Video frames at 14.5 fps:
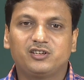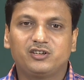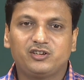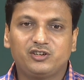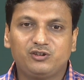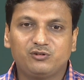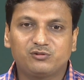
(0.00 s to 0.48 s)

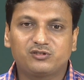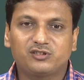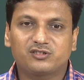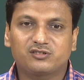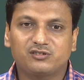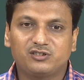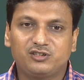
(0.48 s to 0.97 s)

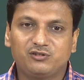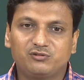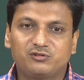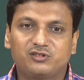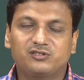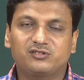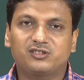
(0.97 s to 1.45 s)

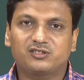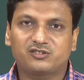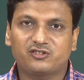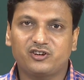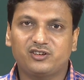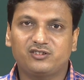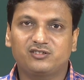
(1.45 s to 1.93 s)
reduces the
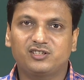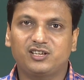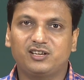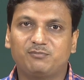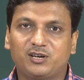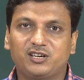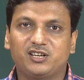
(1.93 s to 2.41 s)
strength,
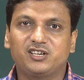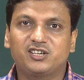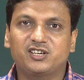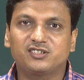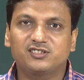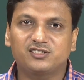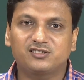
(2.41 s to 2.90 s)
but
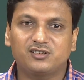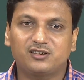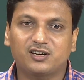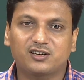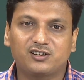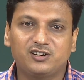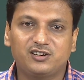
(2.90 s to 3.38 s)
increases the
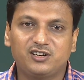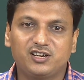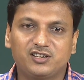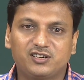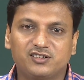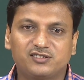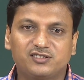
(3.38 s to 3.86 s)
ductility,
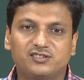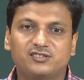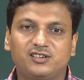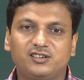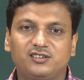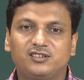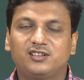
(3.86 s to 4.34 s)
increases
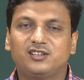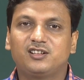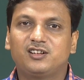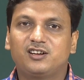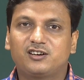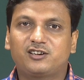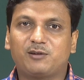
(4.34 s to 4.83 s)
the
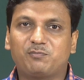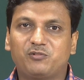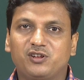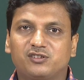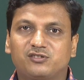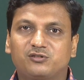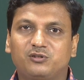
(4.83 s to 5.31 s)
toughness.